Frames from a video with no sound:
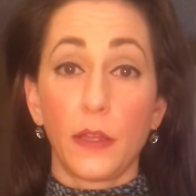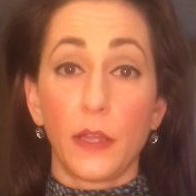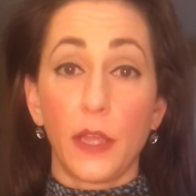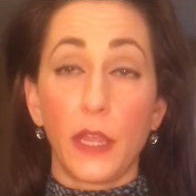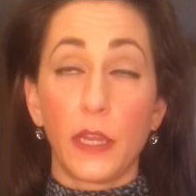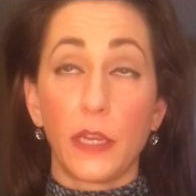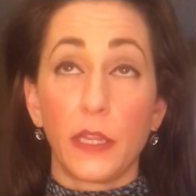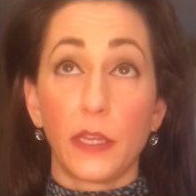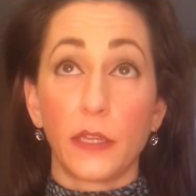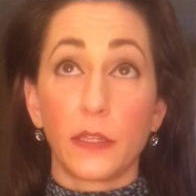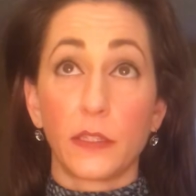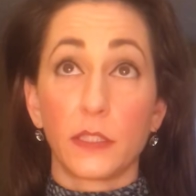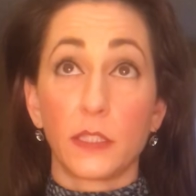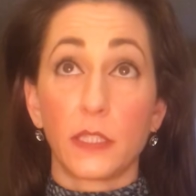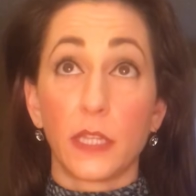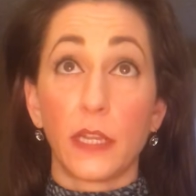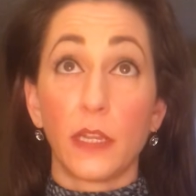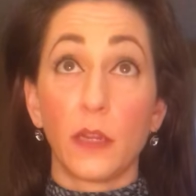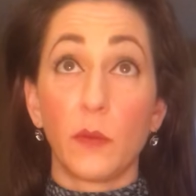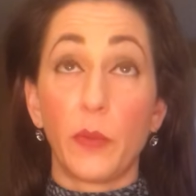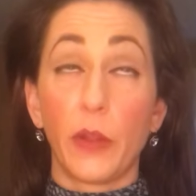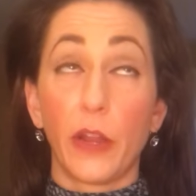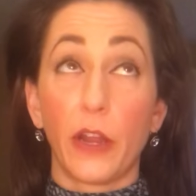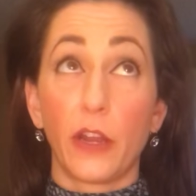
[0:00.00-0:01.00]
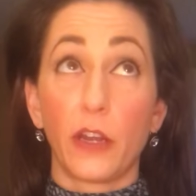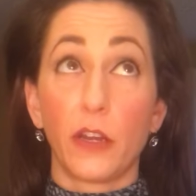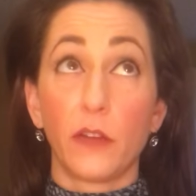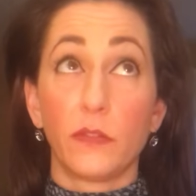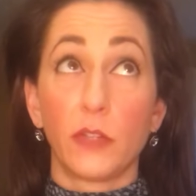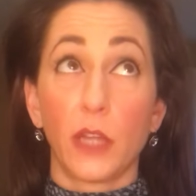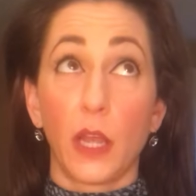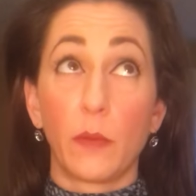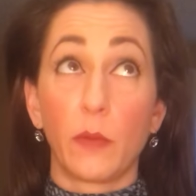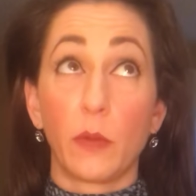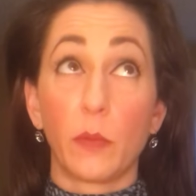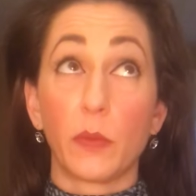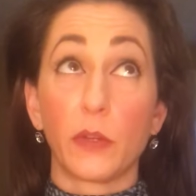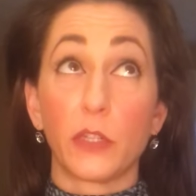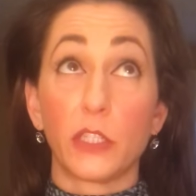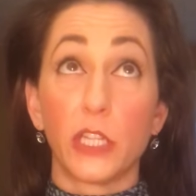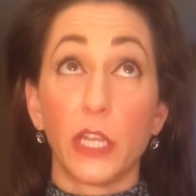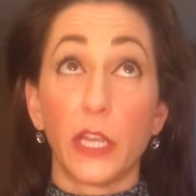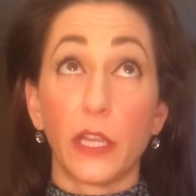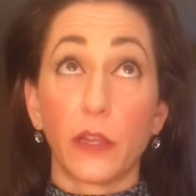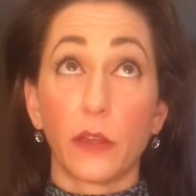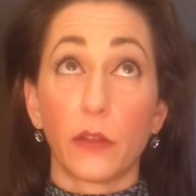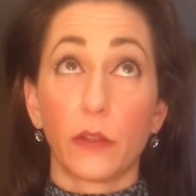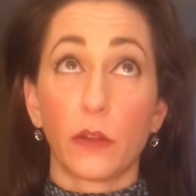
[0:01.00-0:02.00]
any extended period of time in
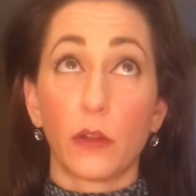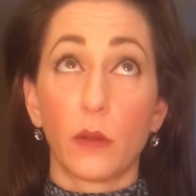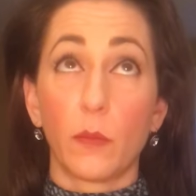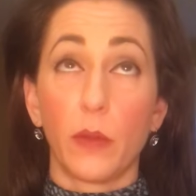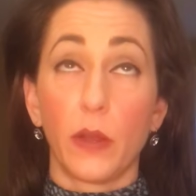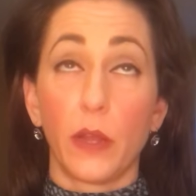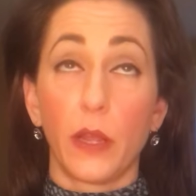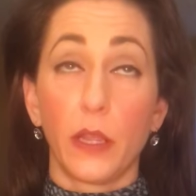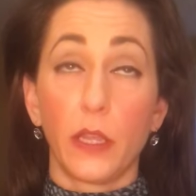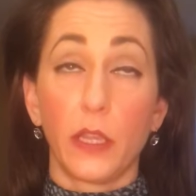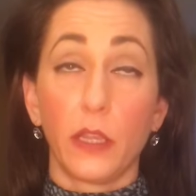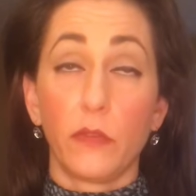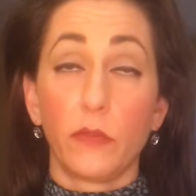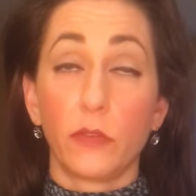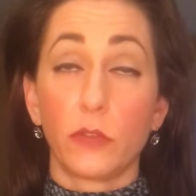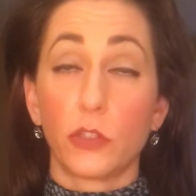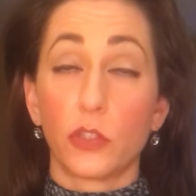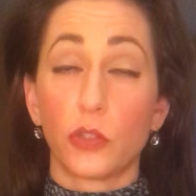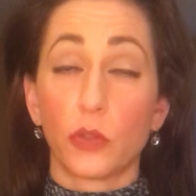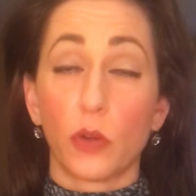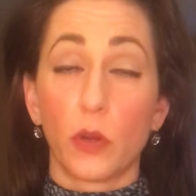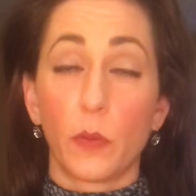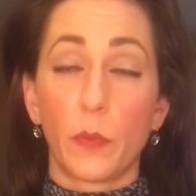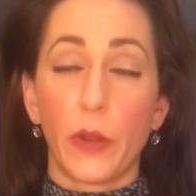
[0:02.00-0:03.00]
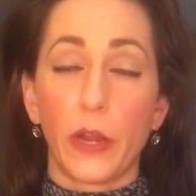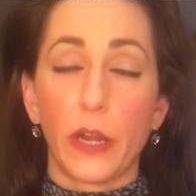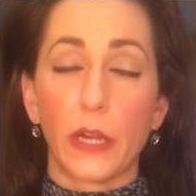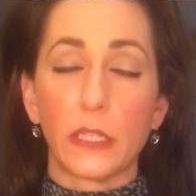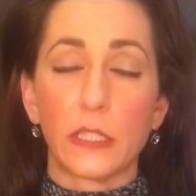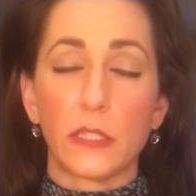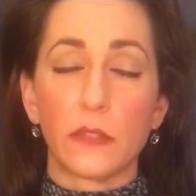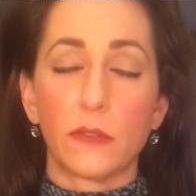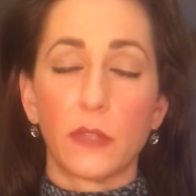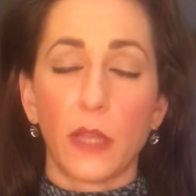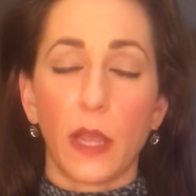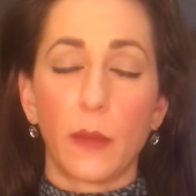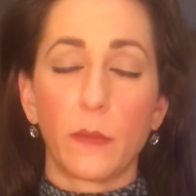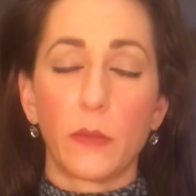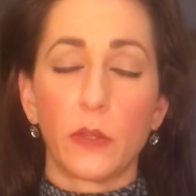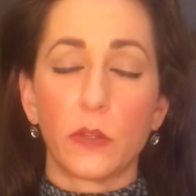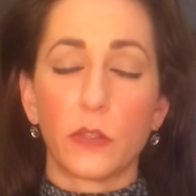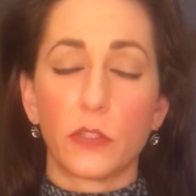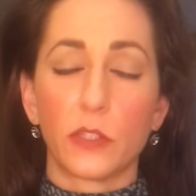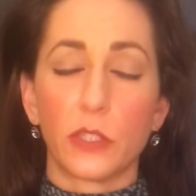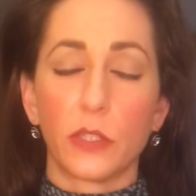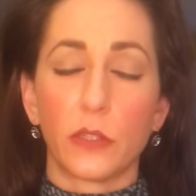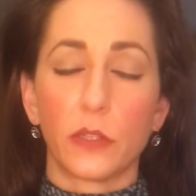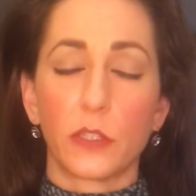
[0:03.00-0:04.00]
particular, but even short periods of time,
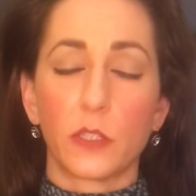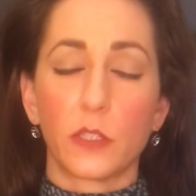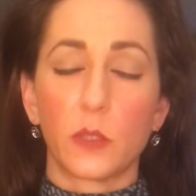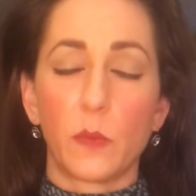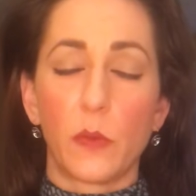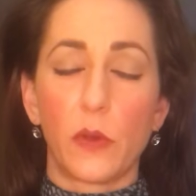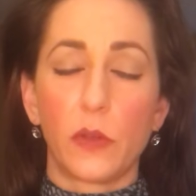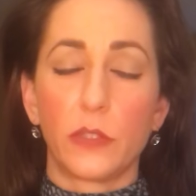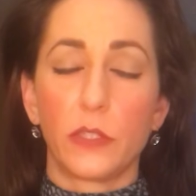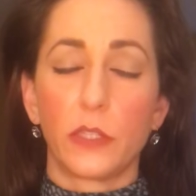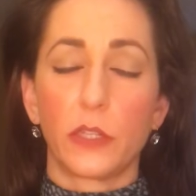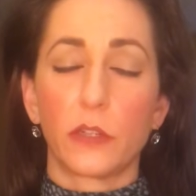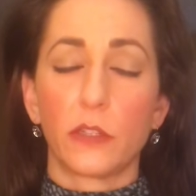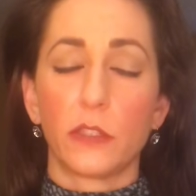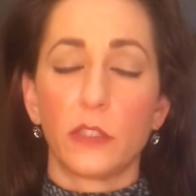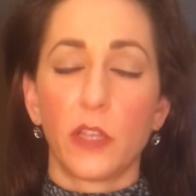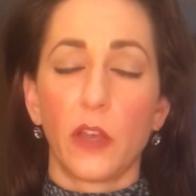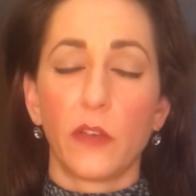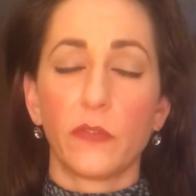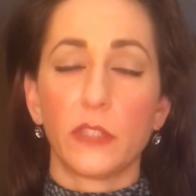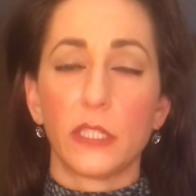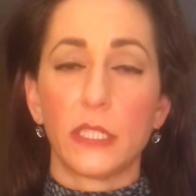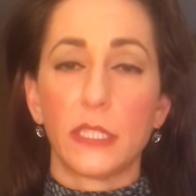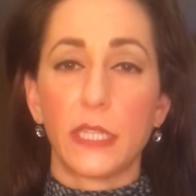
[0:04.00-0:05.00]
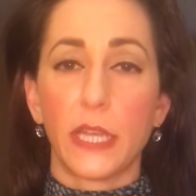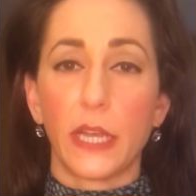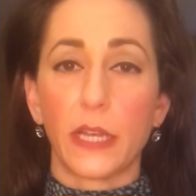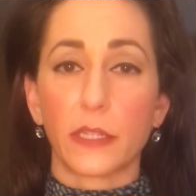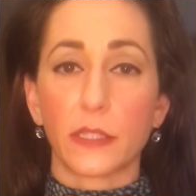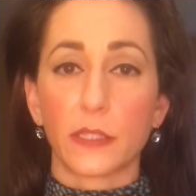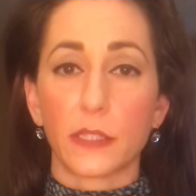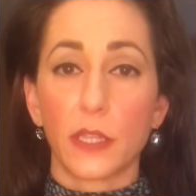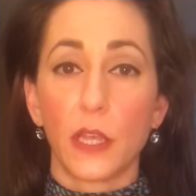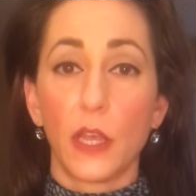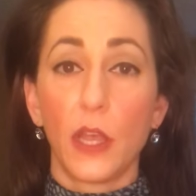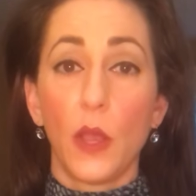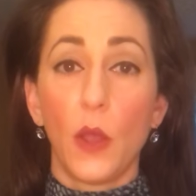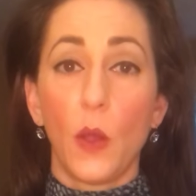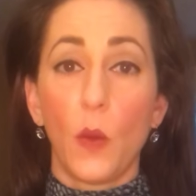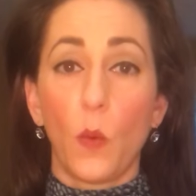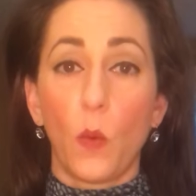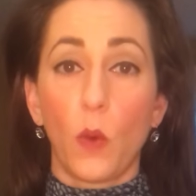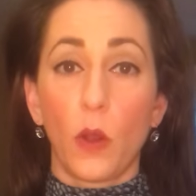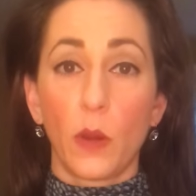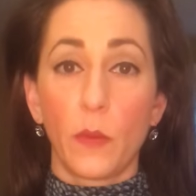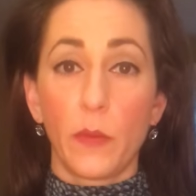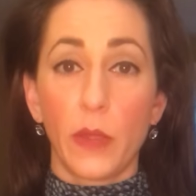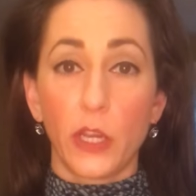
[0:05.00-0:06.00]
you're still exposing yourself to ticks.
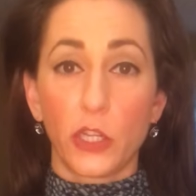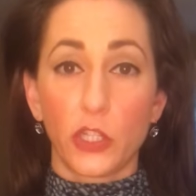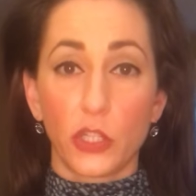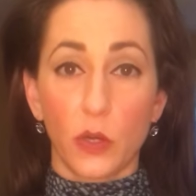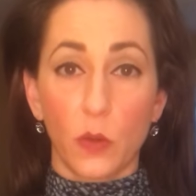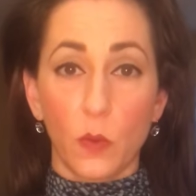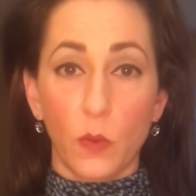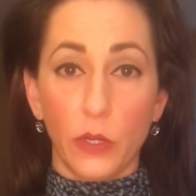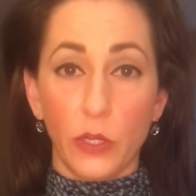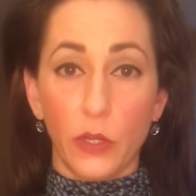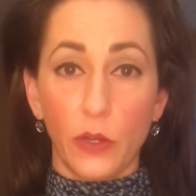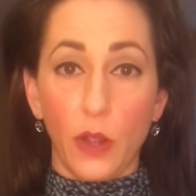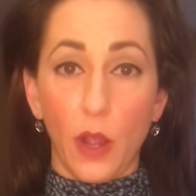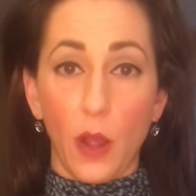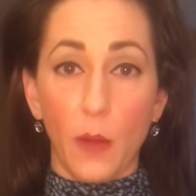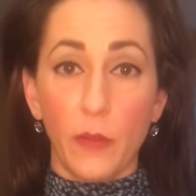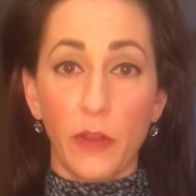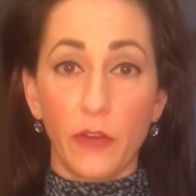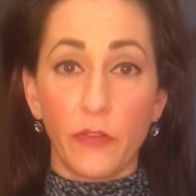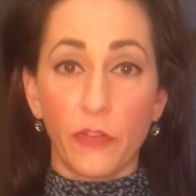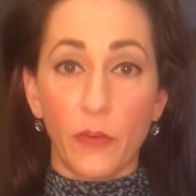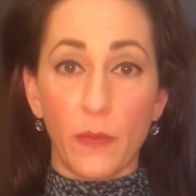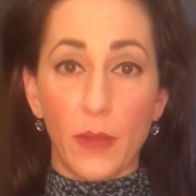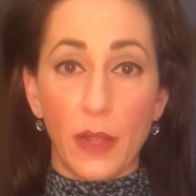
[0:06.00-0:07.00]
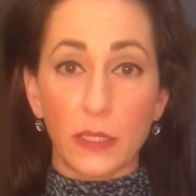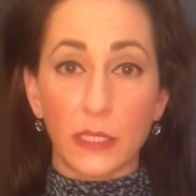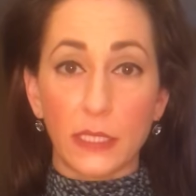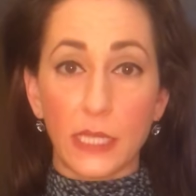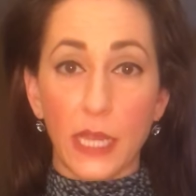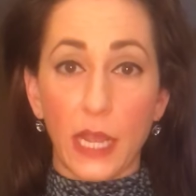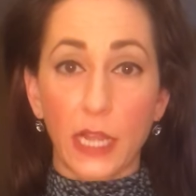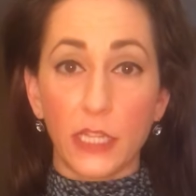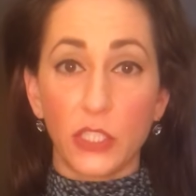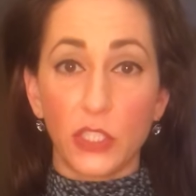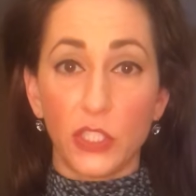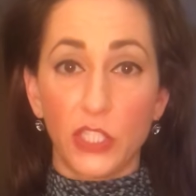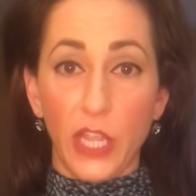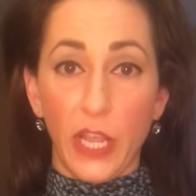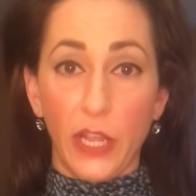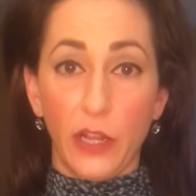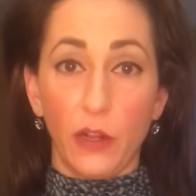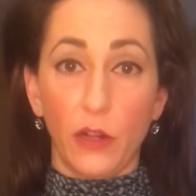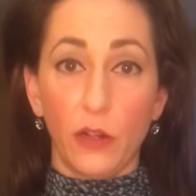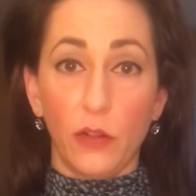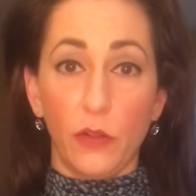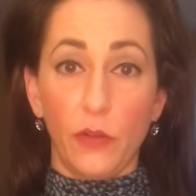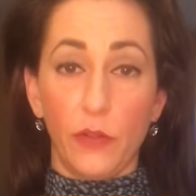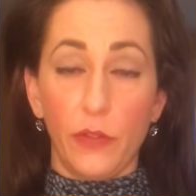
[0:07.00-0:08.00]
Want to make sure when you come in from outside, you take
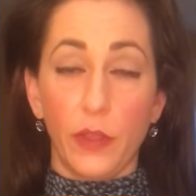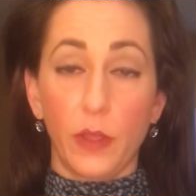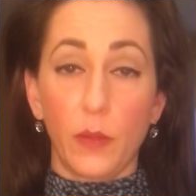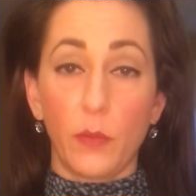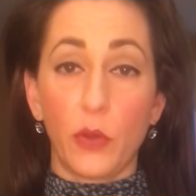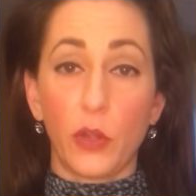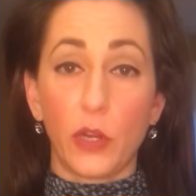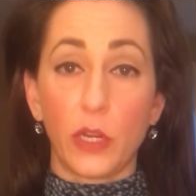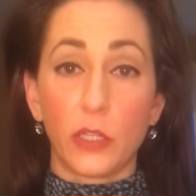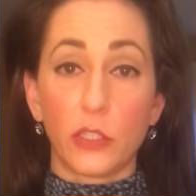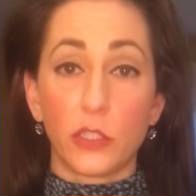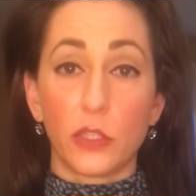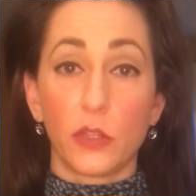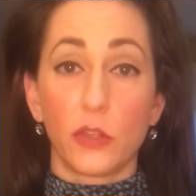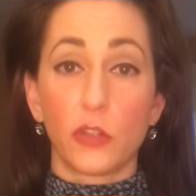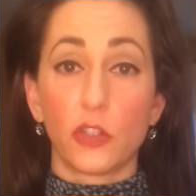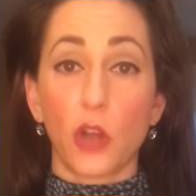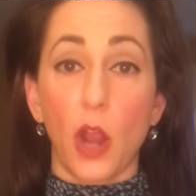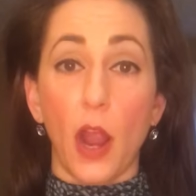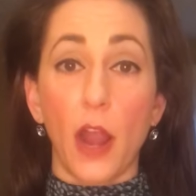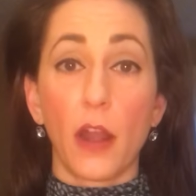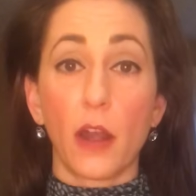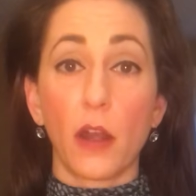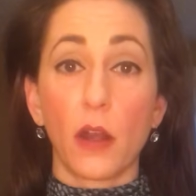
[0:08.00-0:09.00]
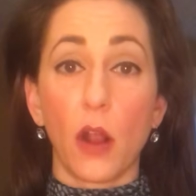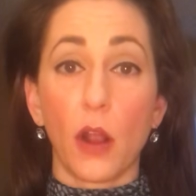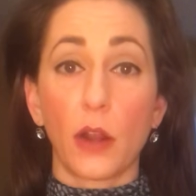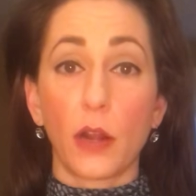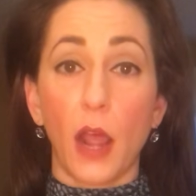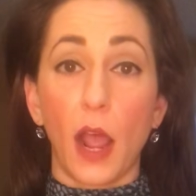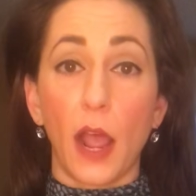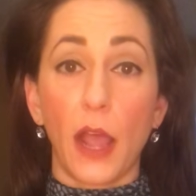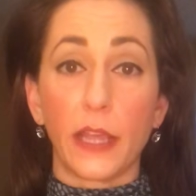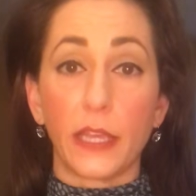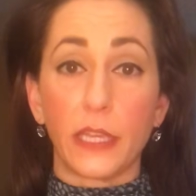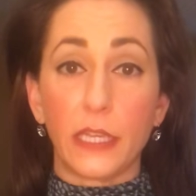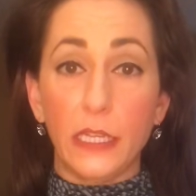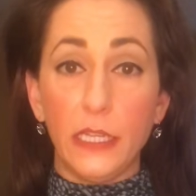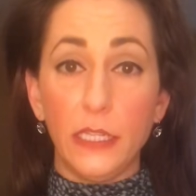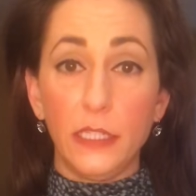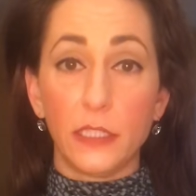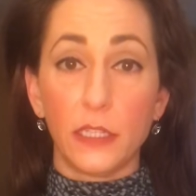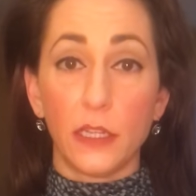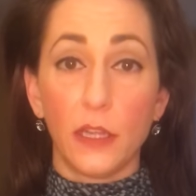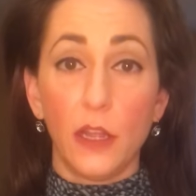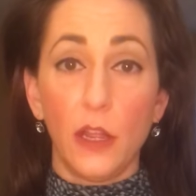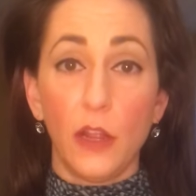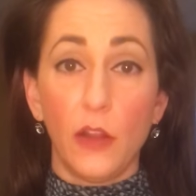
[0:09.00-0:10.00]
your clothing and put it into the dryer on high
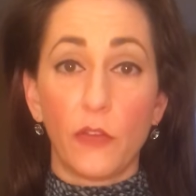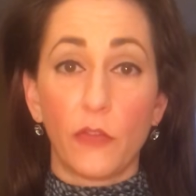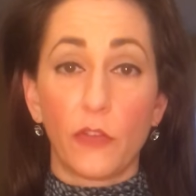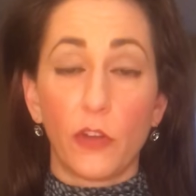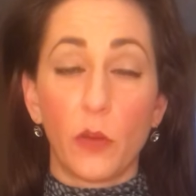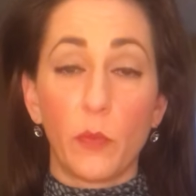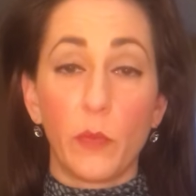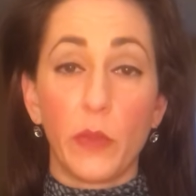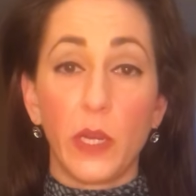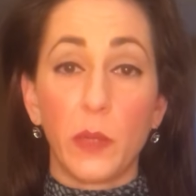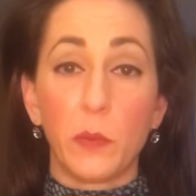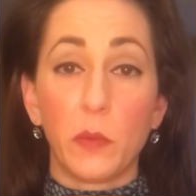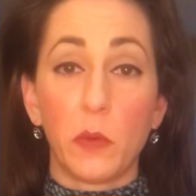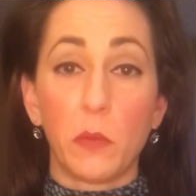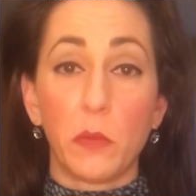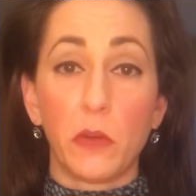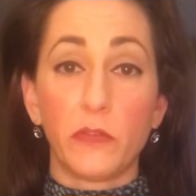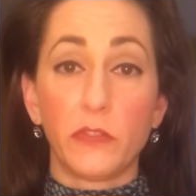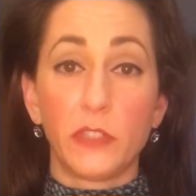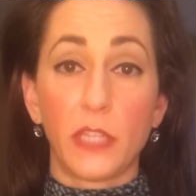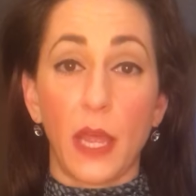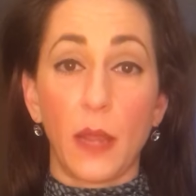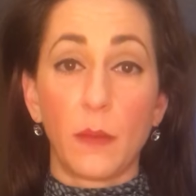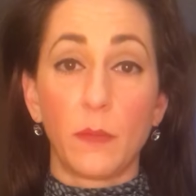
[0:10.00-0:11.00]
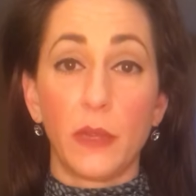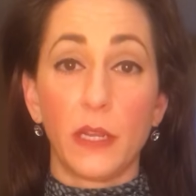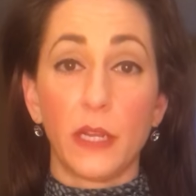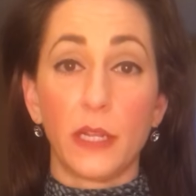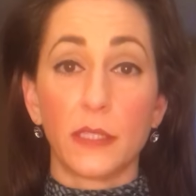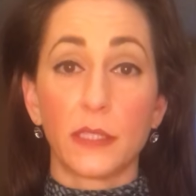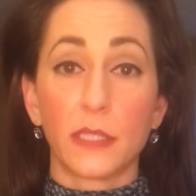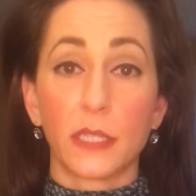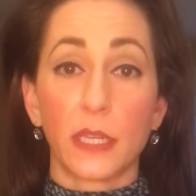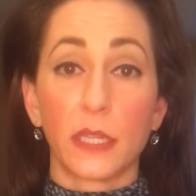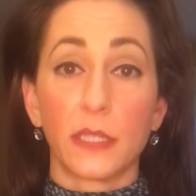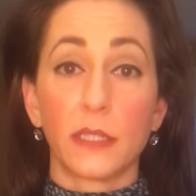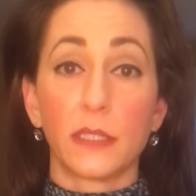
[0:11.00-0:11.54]
heat for a minimum of 10 minutes.